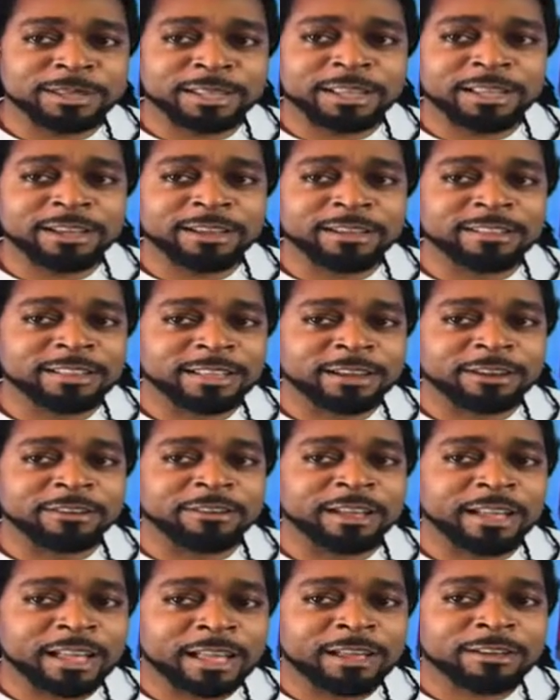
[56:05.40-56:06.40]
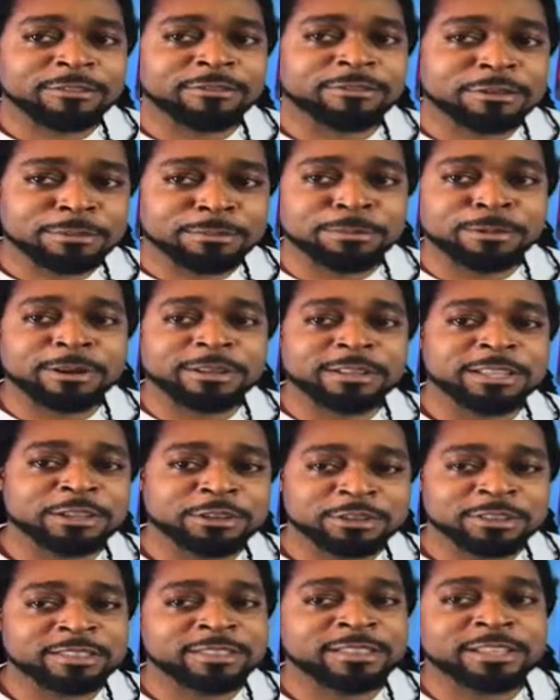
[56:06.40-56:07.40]
there. Everybody
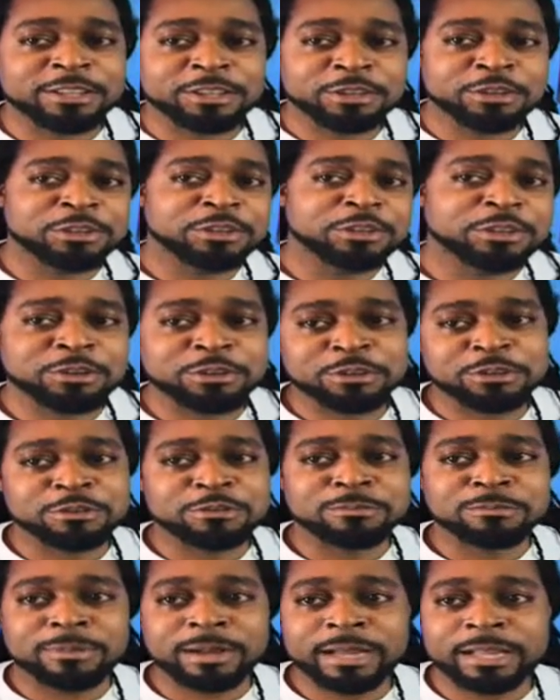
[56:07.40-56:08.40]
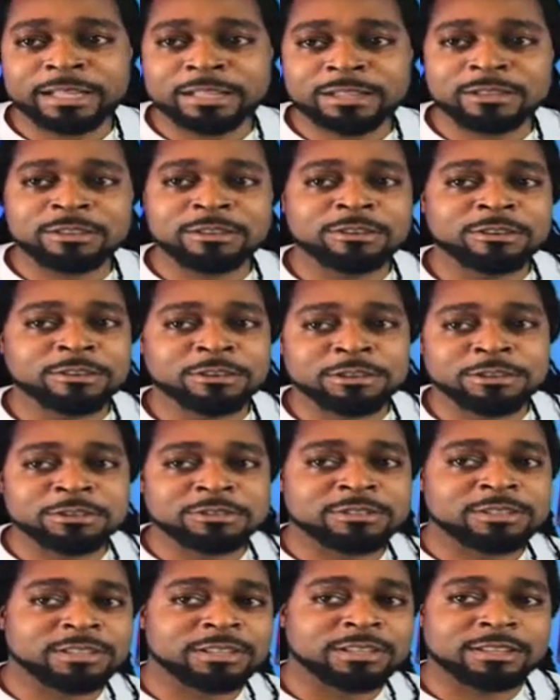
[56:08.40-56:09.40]
you think you know, you might know, you
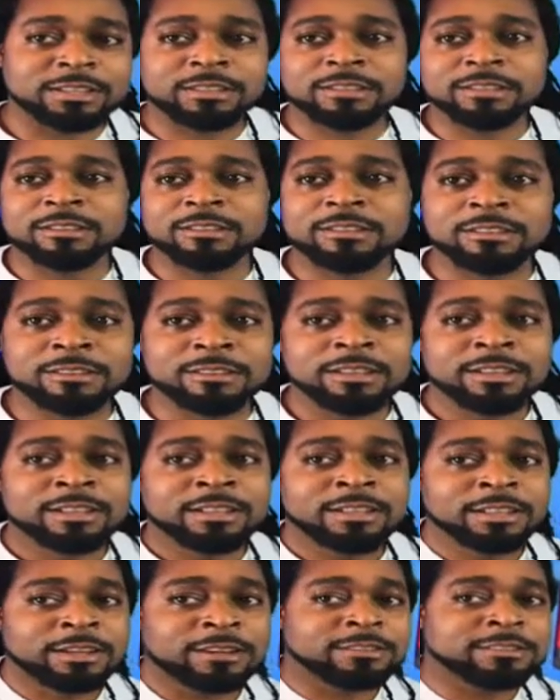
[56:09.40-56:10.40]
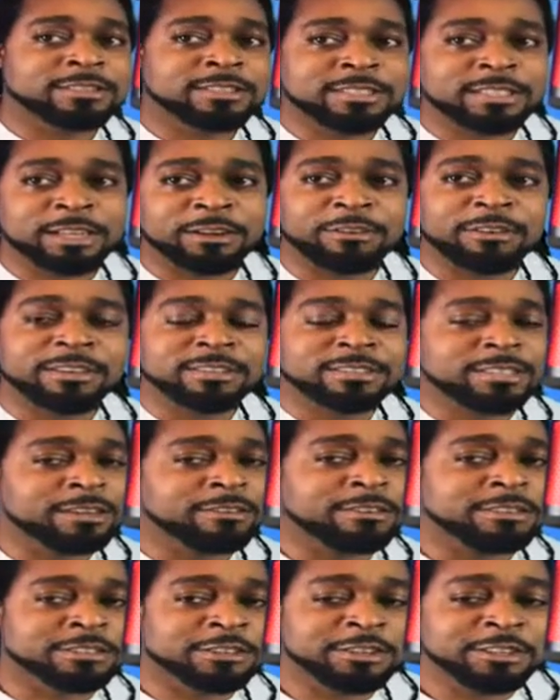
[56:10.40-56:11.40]
think no. There's Sarah.
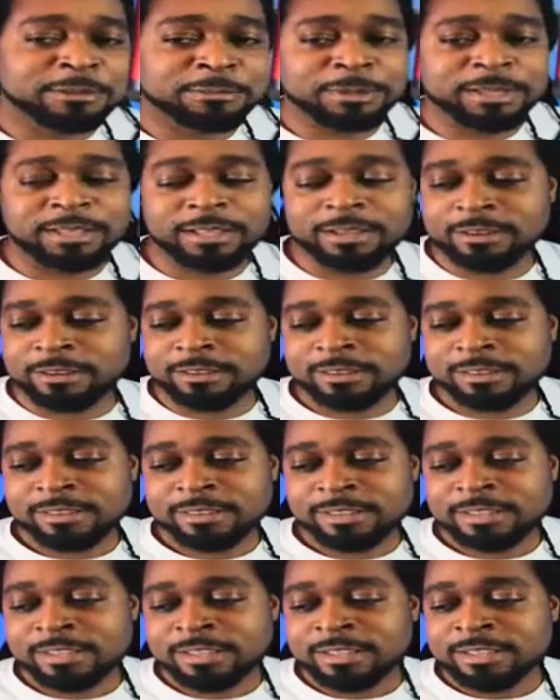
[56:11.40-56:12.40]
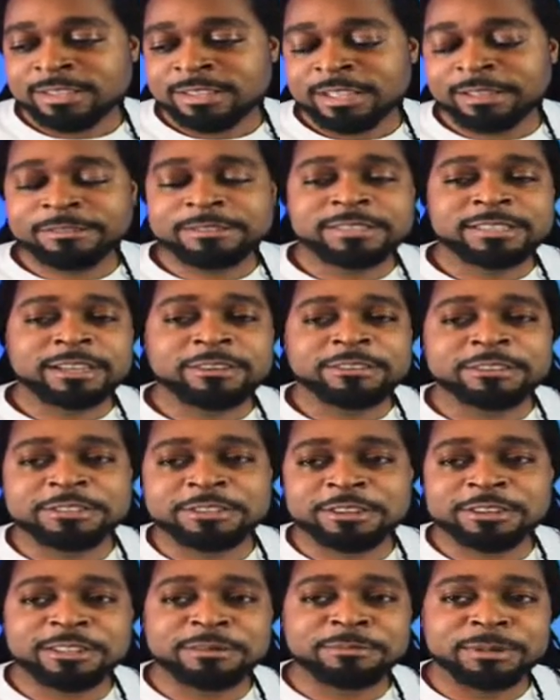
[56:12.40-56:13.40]
Sarah's gonna be there. If Sarah's
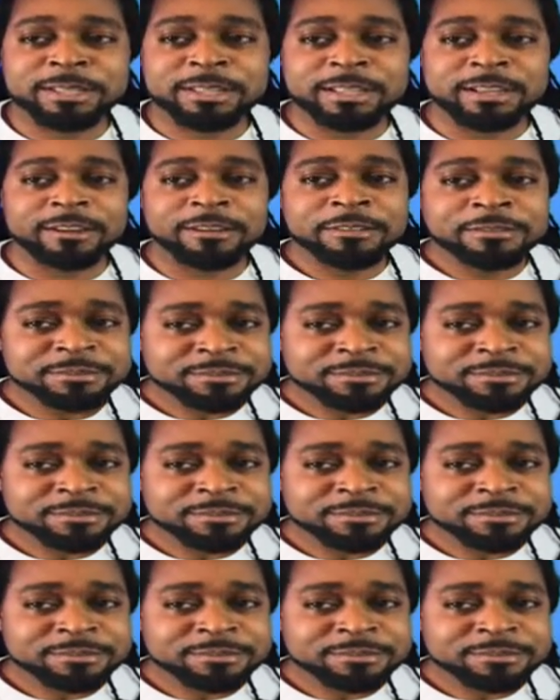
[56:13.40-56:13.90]
gonna be there,